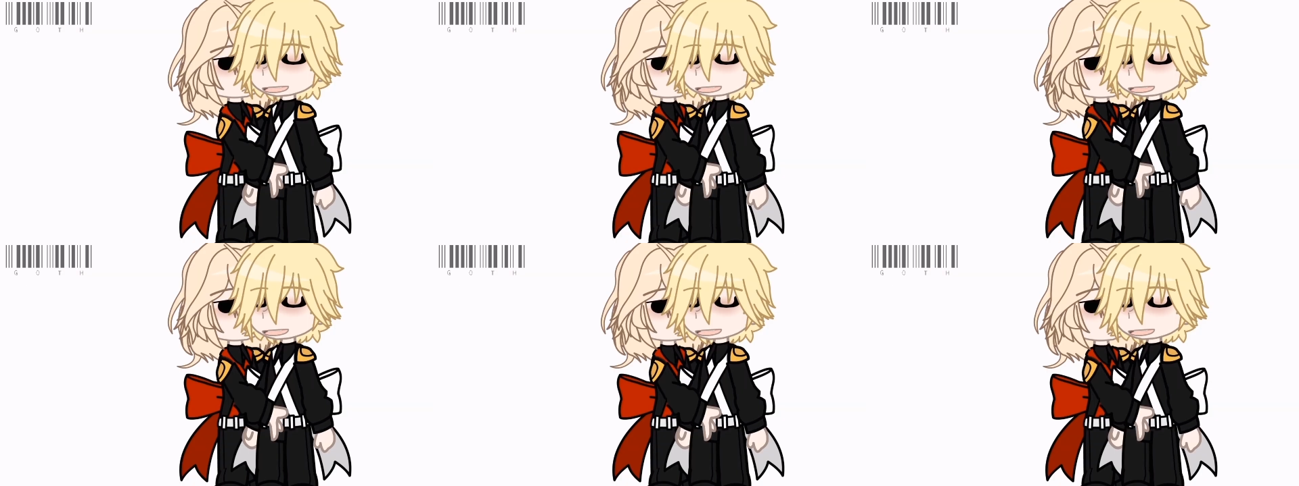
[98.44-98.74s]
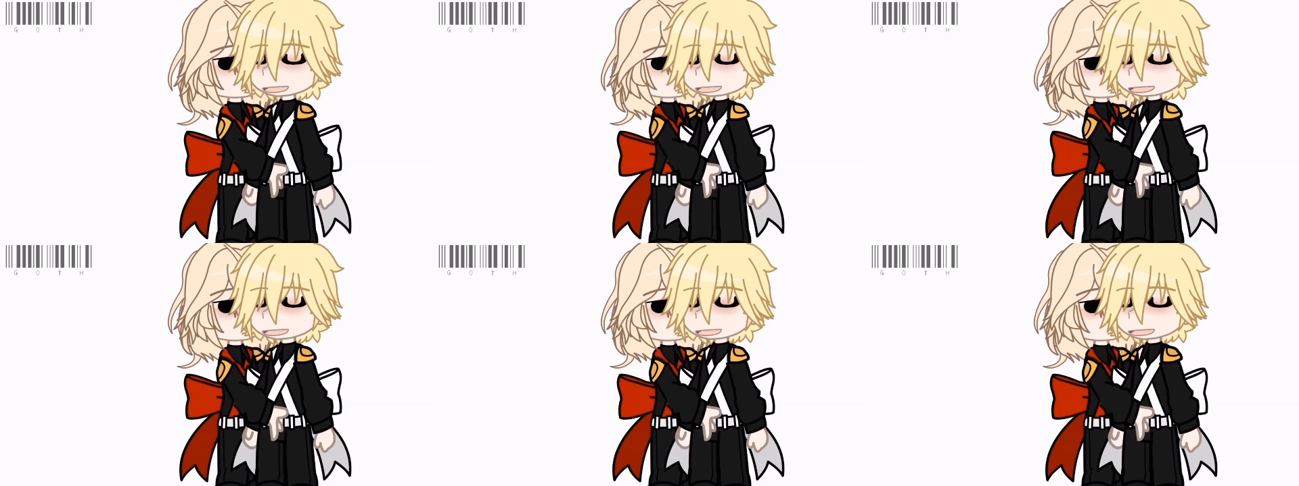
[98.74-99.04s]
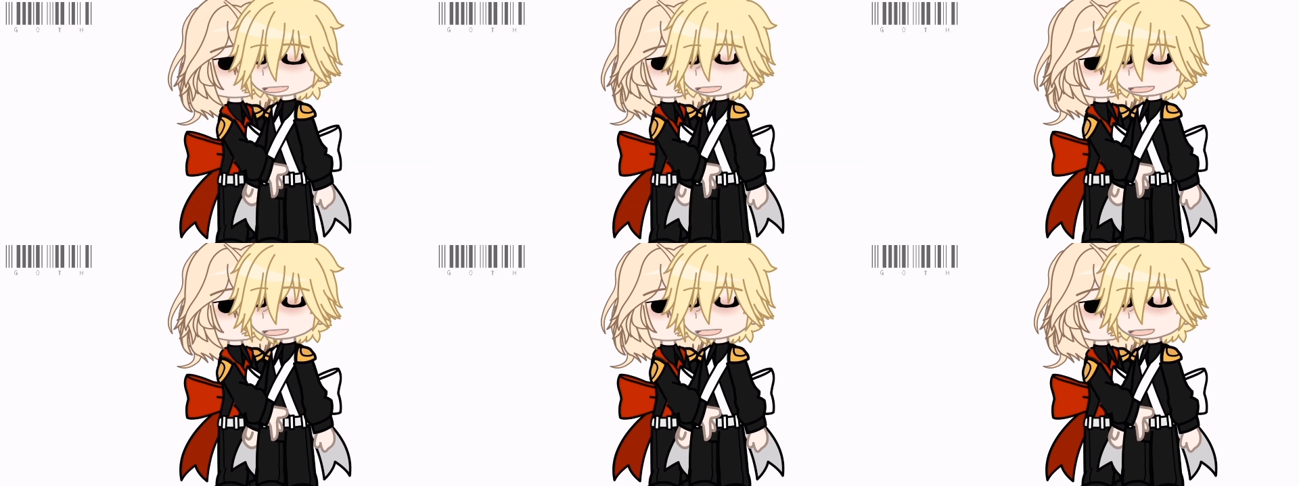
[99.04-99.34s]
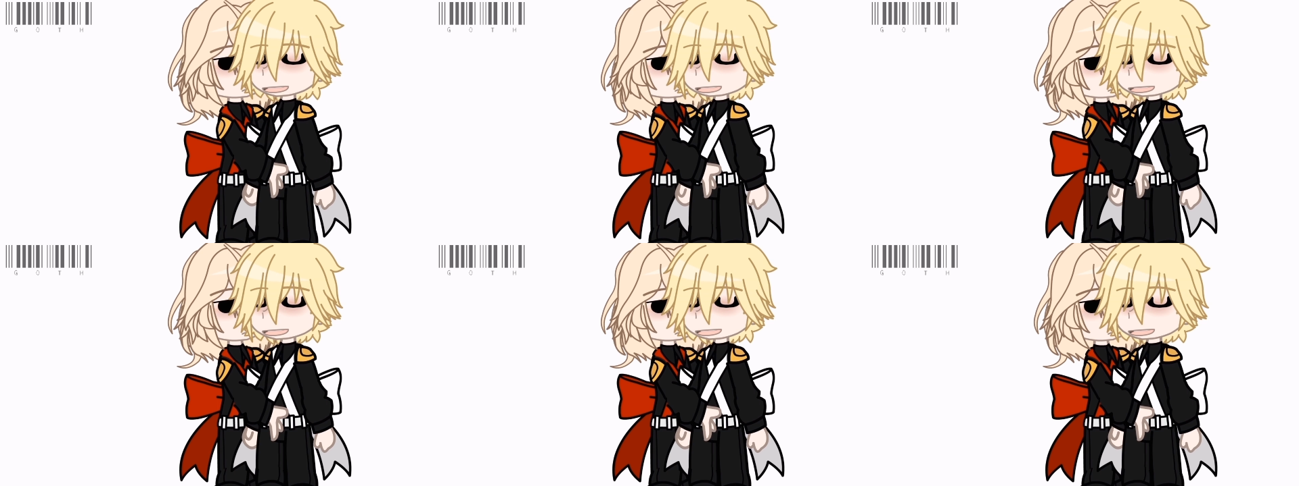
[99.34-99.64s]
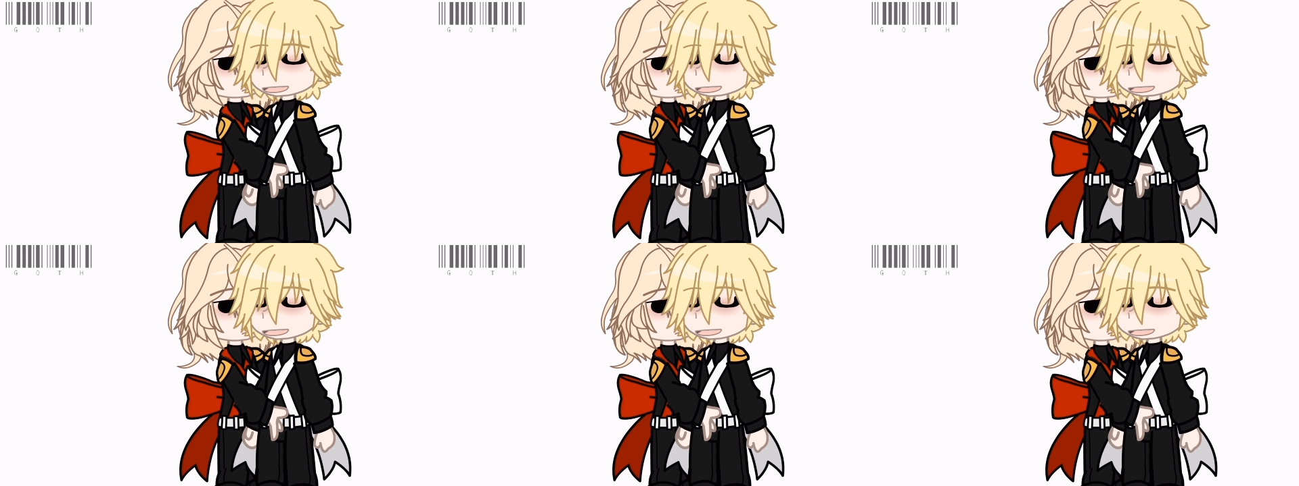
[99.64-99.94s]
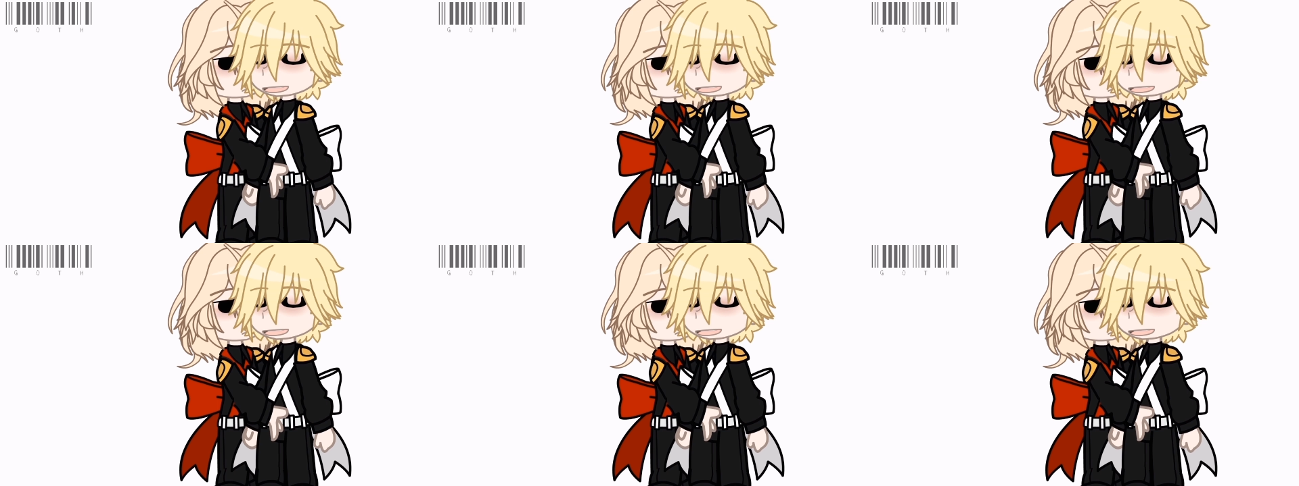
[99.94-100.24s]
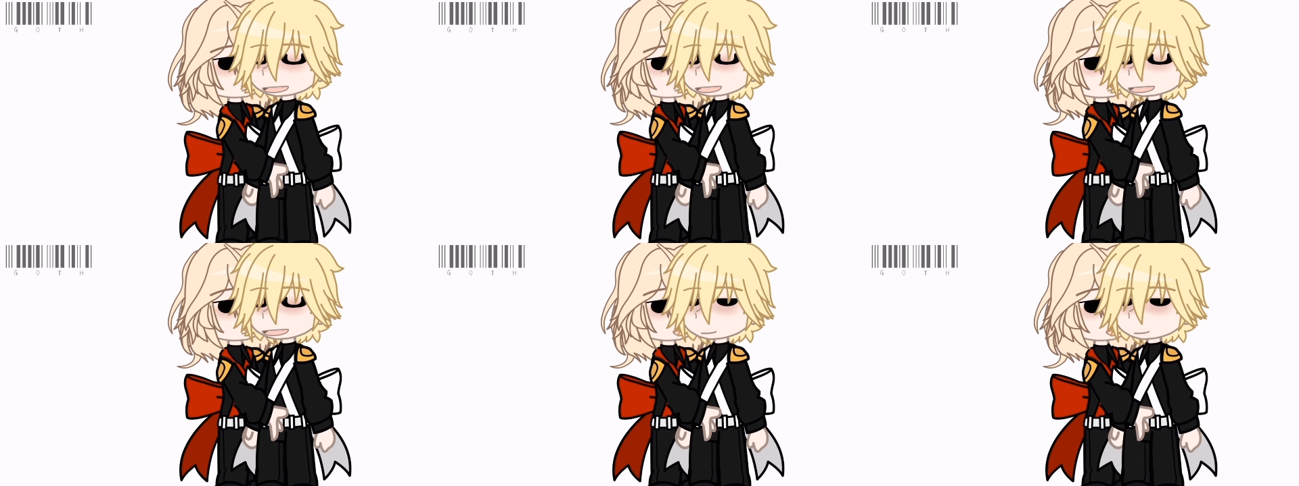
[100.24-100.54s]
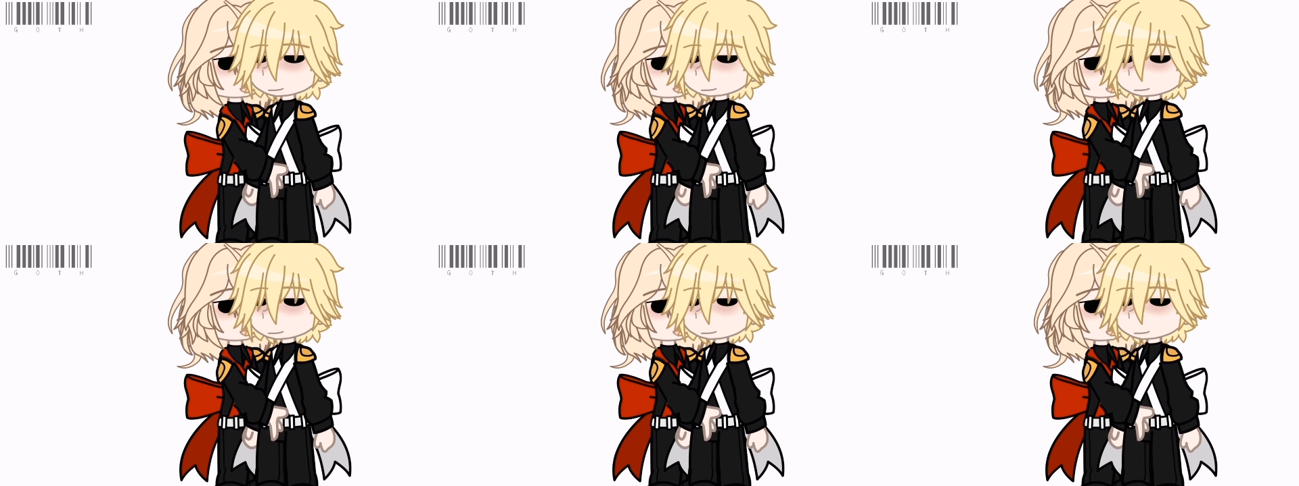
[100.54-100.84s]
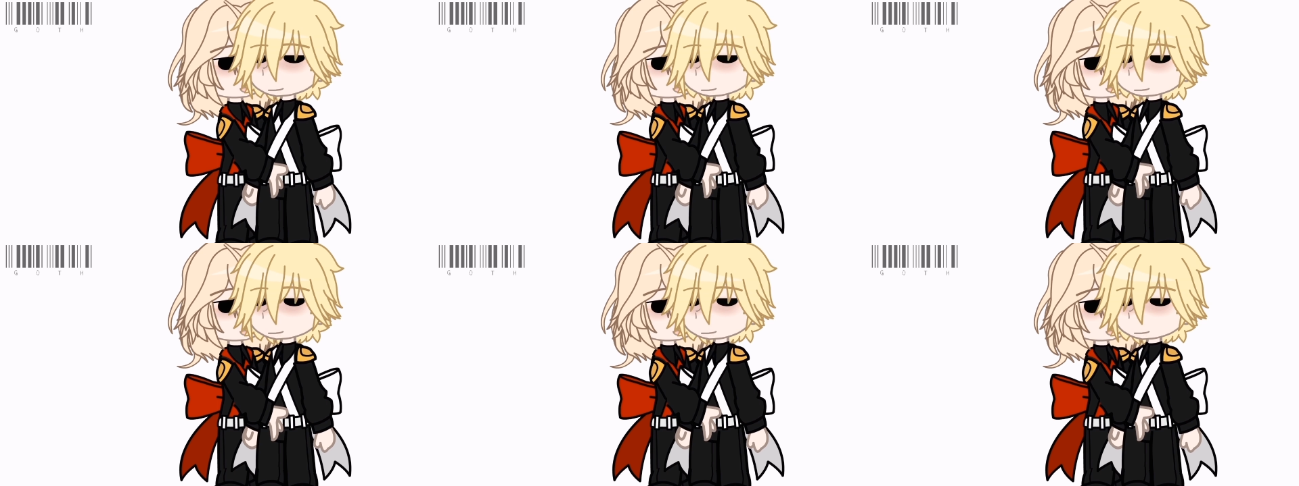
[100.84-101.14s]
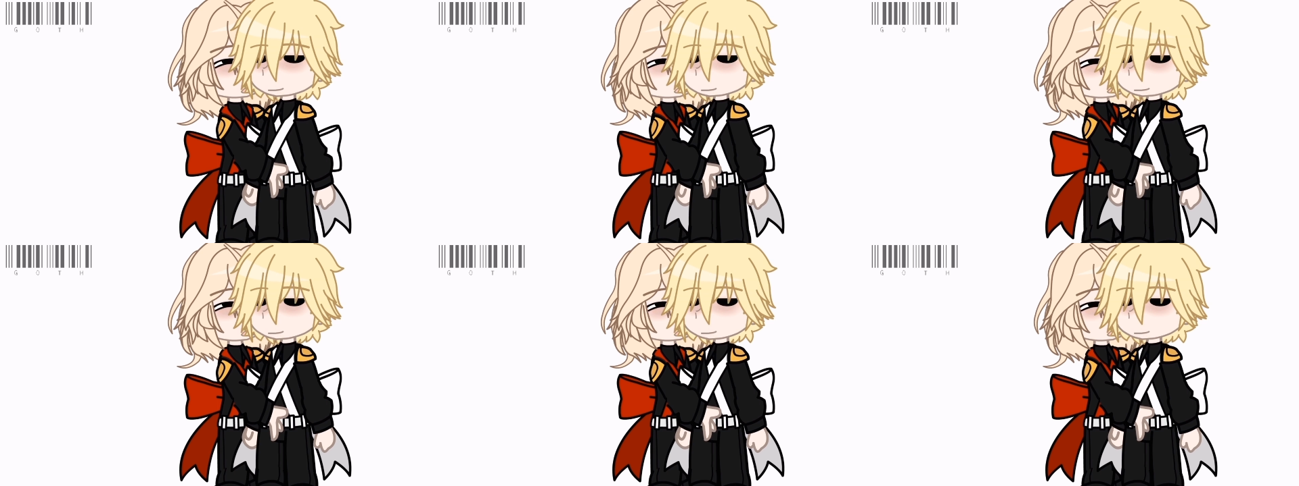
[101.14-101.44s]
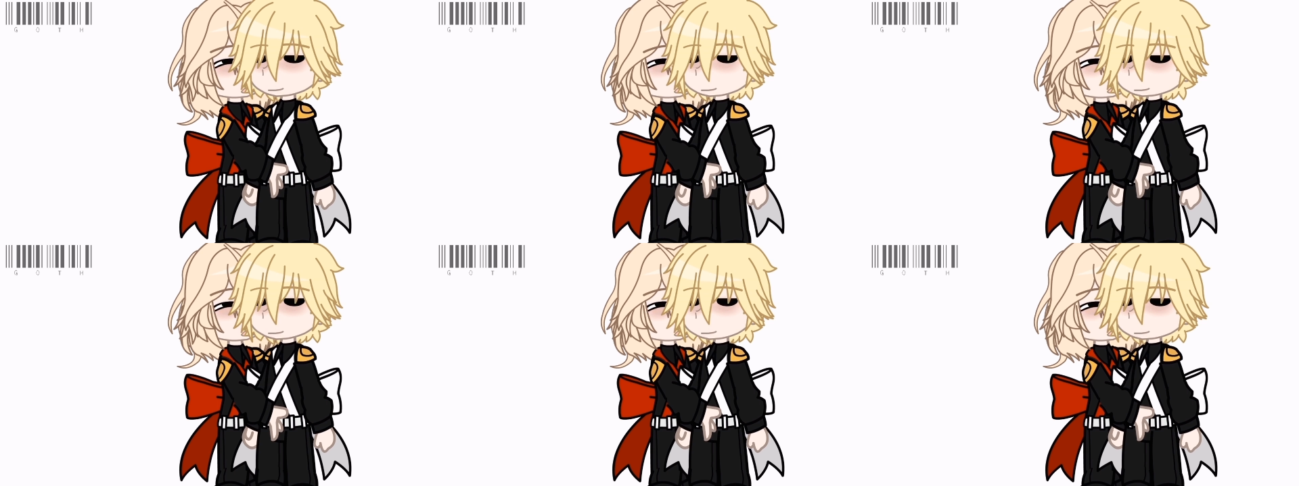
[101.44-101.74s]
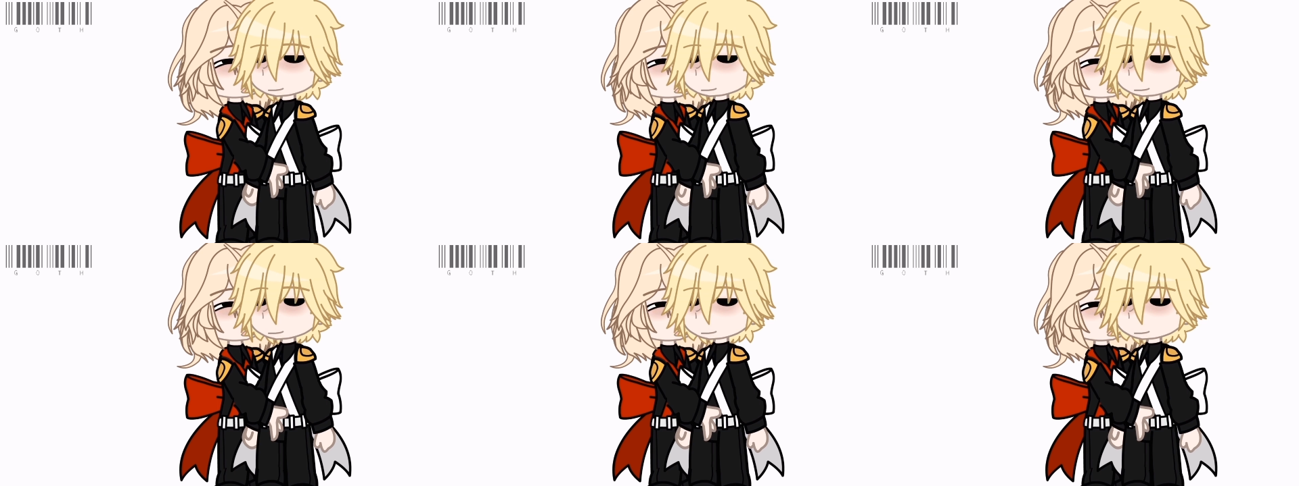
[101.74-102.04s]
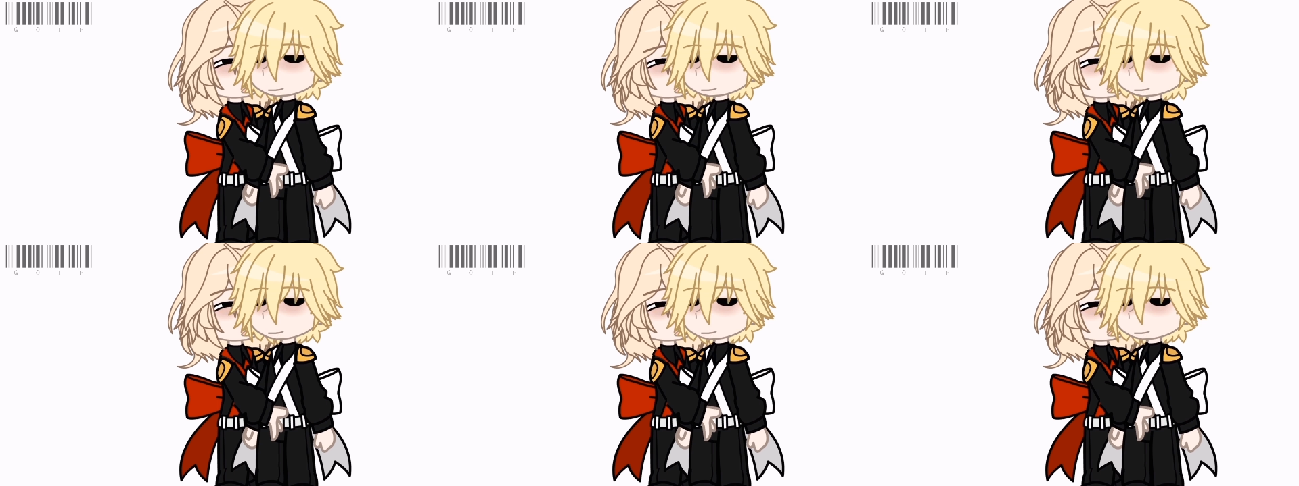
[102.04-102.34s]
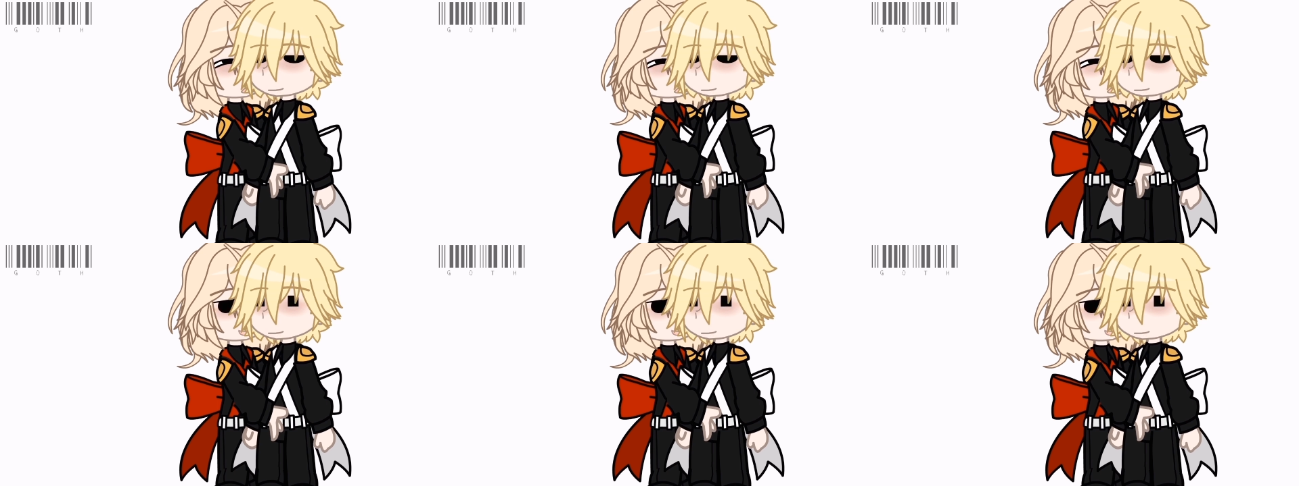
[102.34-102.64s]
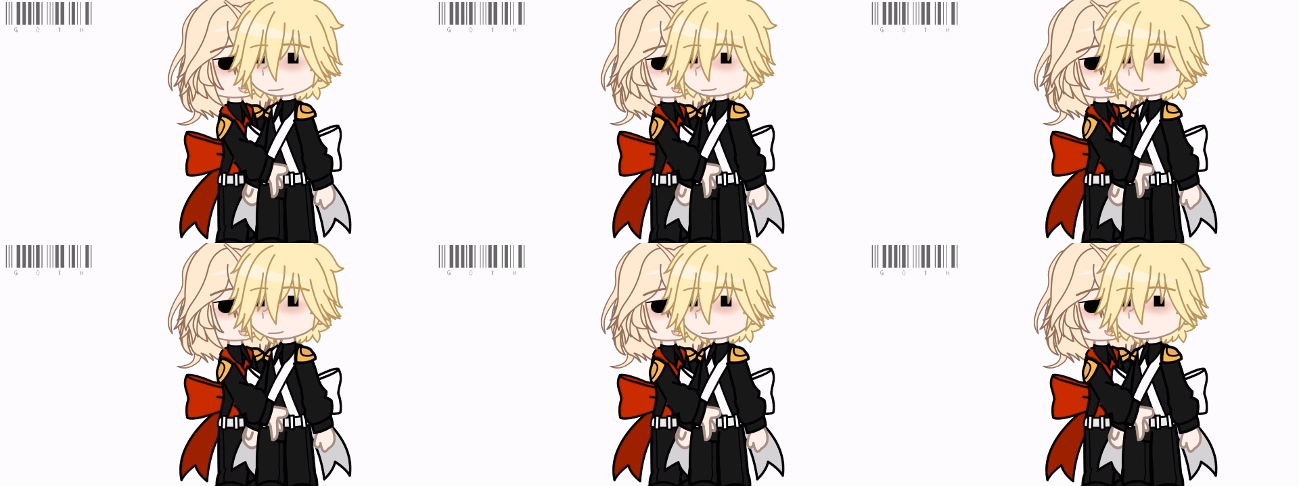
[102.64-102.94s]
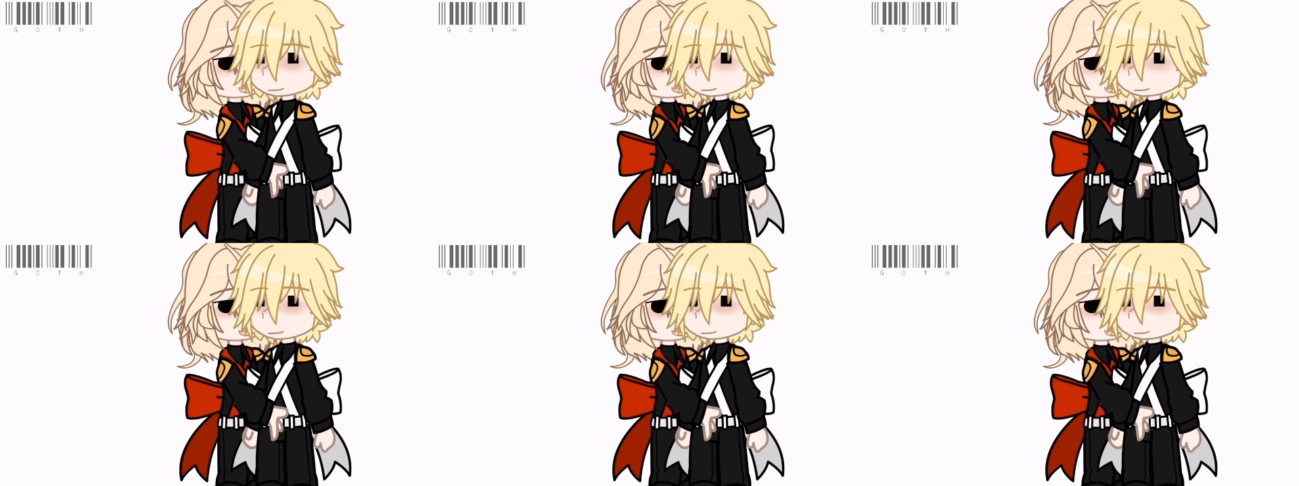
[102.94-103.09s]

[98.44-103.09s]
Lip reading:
(no speaker visible)